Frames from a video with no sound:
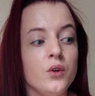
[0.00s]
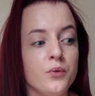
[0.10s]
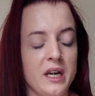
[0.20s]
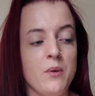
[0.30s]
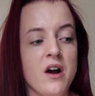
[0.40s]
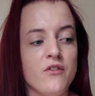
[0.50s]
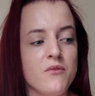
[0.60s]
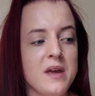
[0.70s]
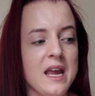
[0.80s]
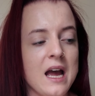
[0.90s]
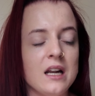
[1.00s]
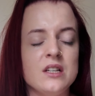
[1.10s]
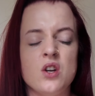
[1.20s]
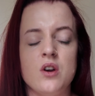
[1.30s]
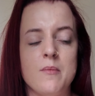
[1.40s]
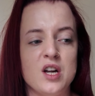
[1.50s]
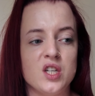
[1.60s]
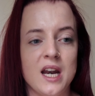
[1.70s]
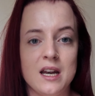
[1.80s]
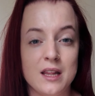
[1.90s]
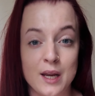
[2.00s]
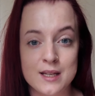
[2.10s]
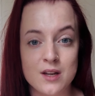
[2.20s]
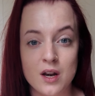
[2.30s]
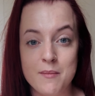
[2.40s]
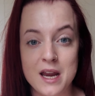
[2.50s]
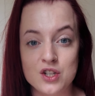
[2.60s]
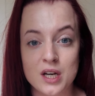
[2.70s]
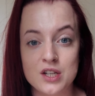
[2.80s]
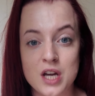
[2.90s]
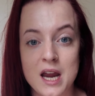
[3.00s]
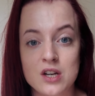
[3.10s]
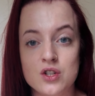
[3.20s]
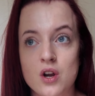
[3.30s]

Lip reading: really well for me. And I don't imagine anything is going to majorly change